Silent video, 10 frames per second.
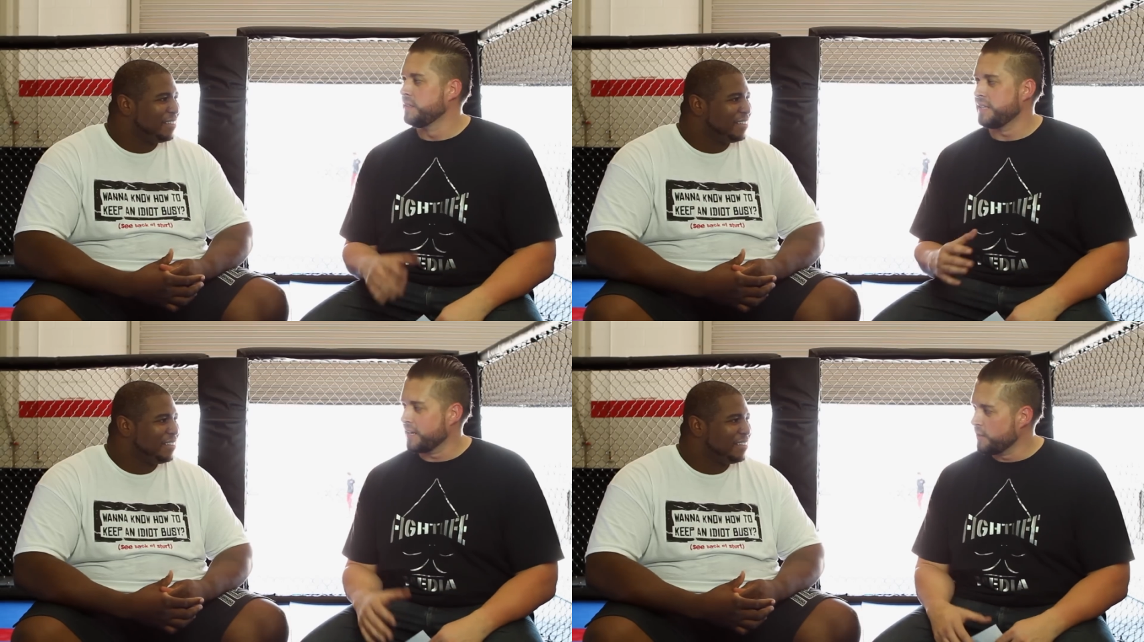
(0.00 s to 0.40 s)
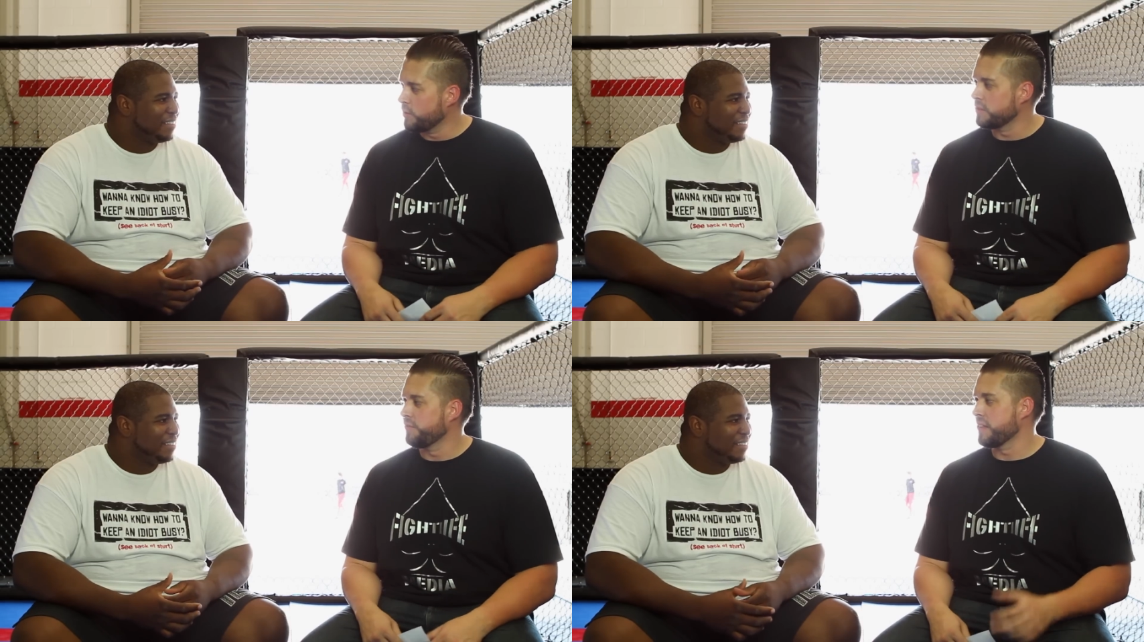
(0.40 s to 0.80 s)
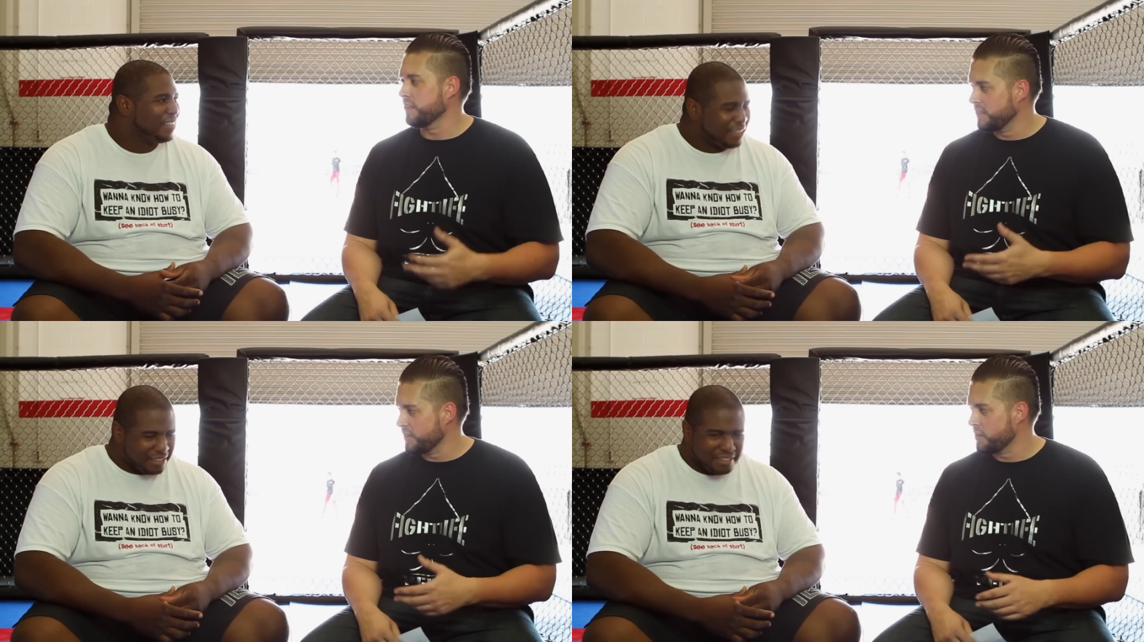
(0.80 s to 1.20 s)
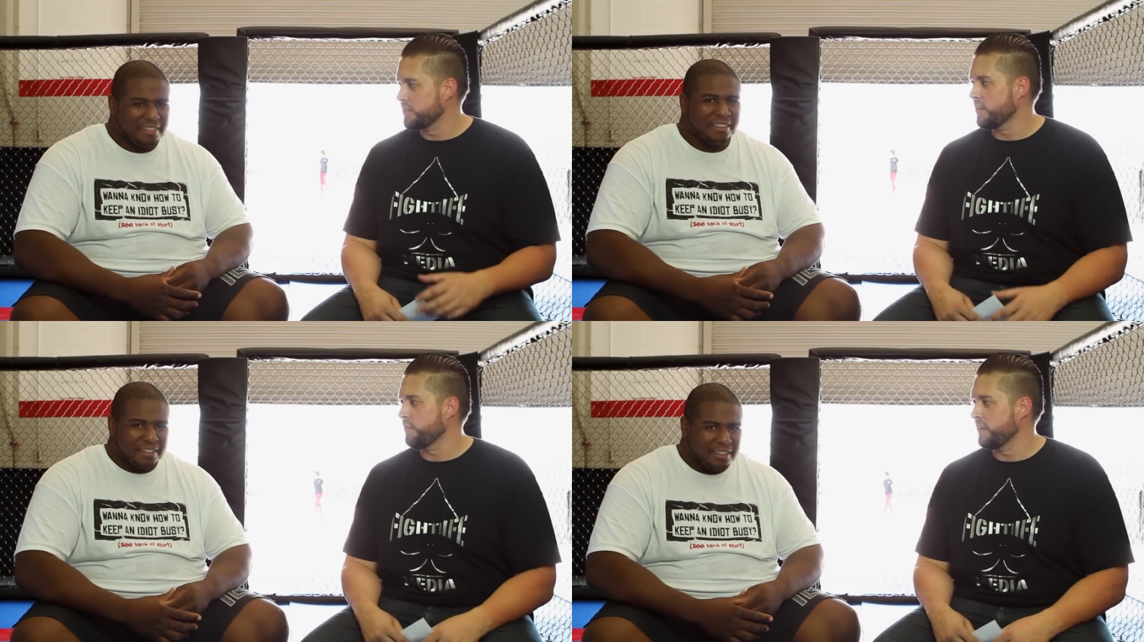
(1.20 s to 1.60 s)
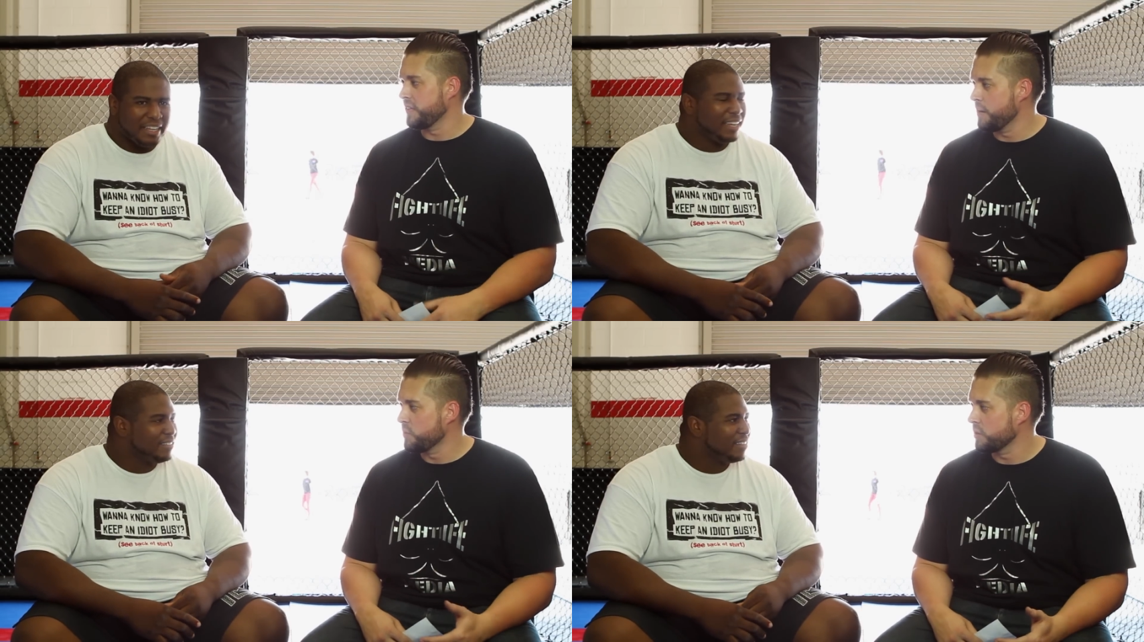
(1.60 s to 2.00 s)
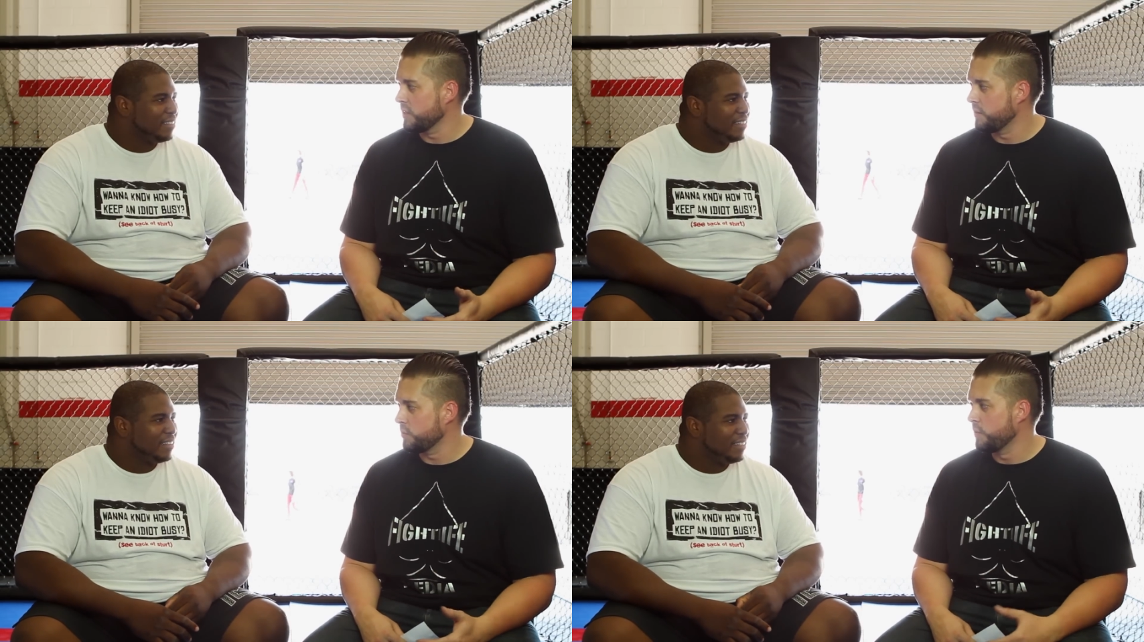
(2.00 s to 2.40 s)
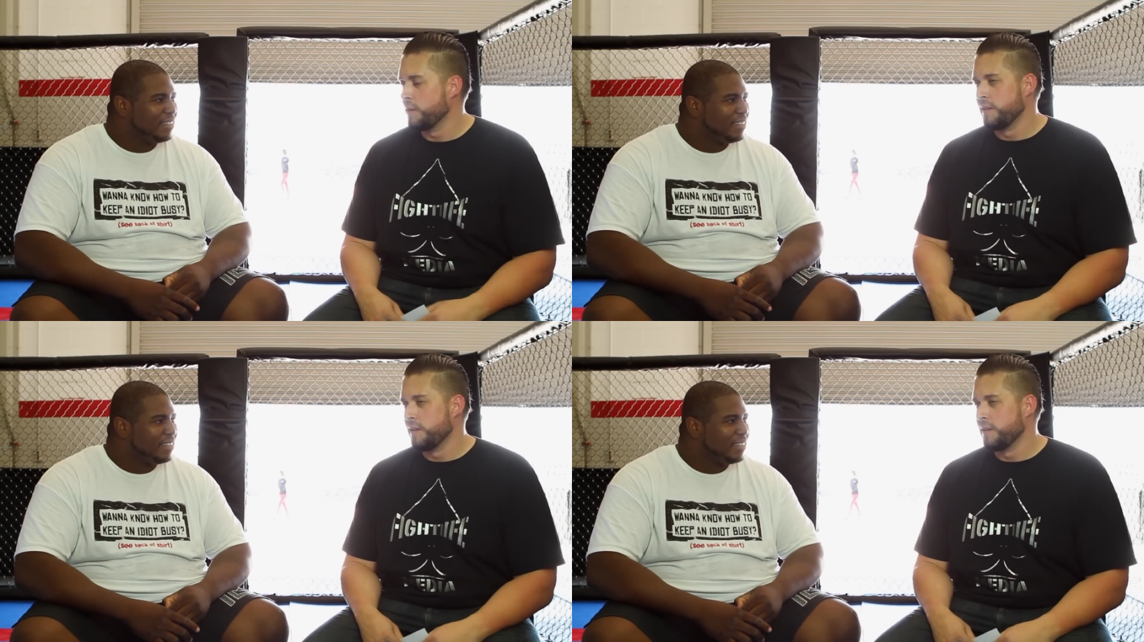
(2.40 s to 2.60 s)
Speaker 1: taking notice of athletes like yourself at the yes. amateur level.